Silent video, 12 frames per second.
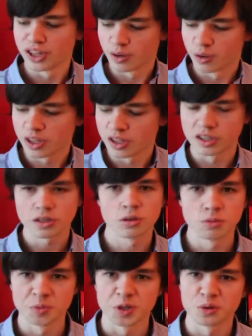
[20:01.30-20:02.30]
they look at this,
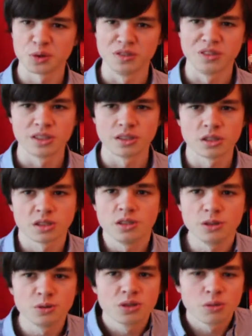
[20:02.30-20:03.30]
oh my goodness, it's just a
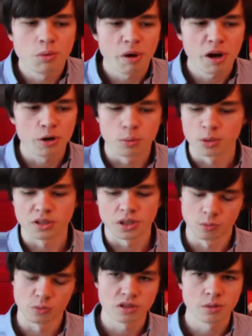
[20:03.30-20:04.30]
new Super Mario Bros.
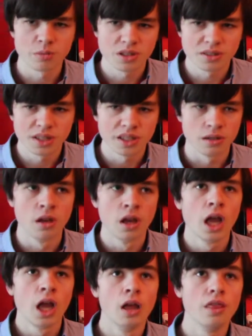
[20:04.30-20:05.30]
game, what's the big deal?
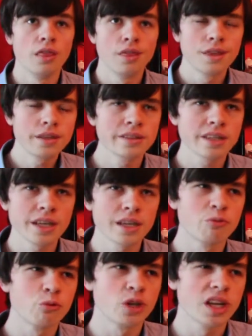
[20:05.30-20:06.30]
This
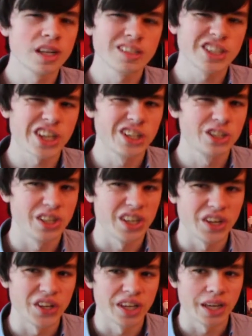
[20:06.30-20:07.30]
game really changes the
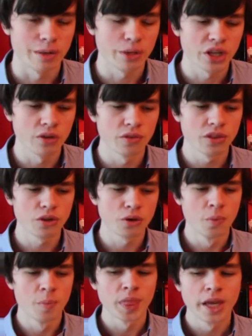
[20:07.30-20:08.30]
dynamic of it
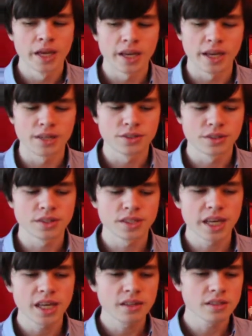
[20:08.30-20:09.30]
though. It
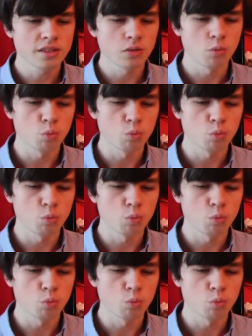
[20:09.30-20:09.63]
takes,